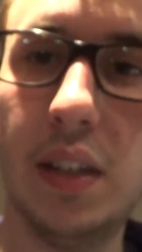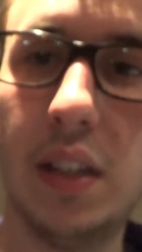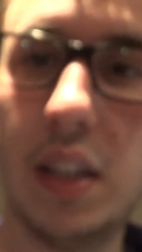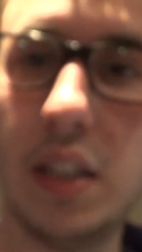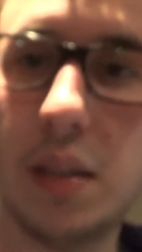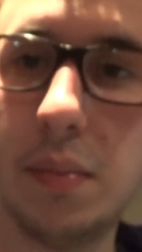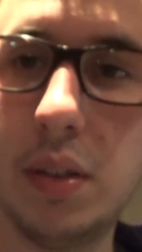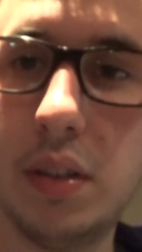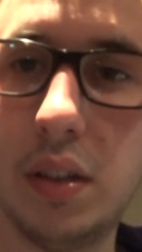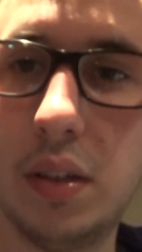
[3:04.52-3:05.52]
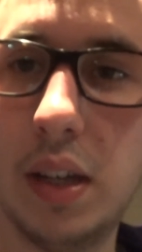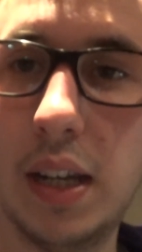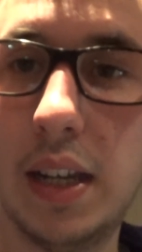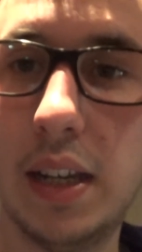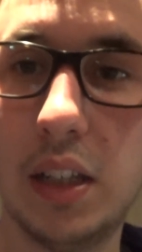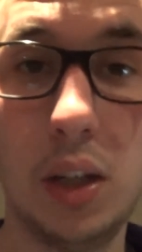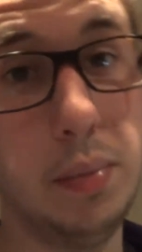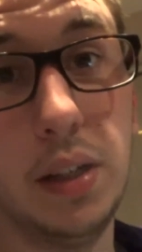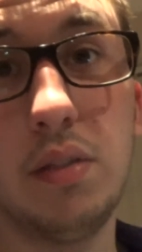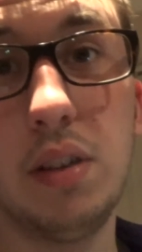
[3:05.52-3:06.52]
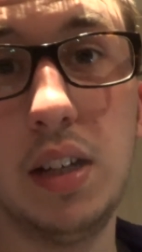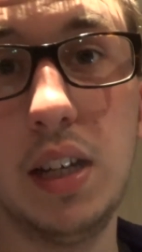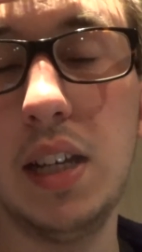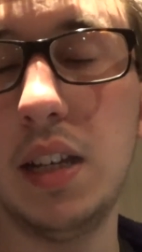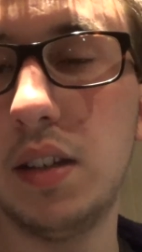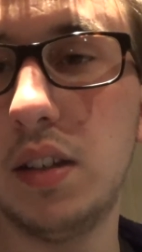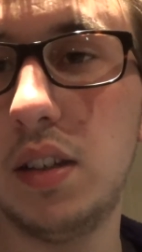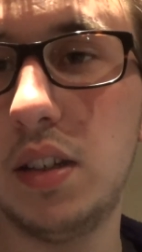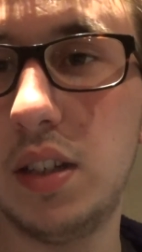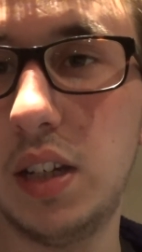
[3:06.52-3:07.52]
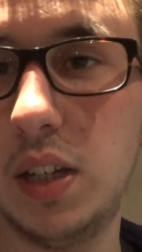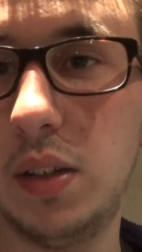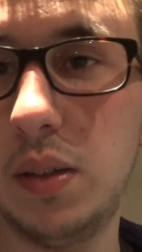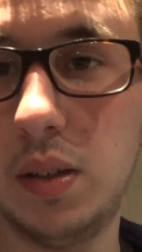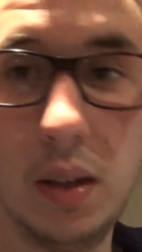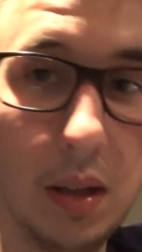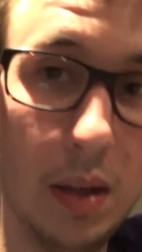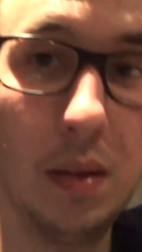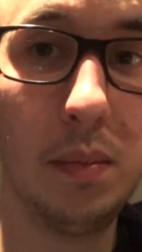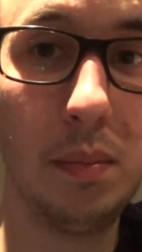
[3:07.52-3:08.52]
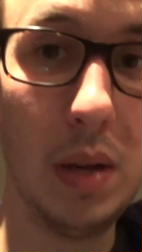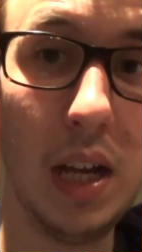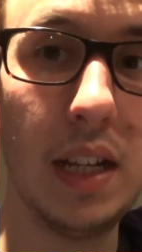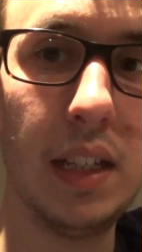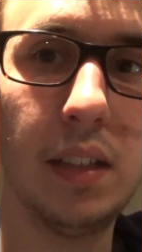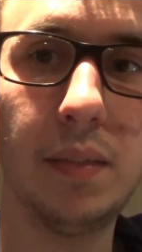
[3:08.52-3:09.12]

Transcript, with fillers: you guys tomorrow, and I hope you had a great day. So, bye.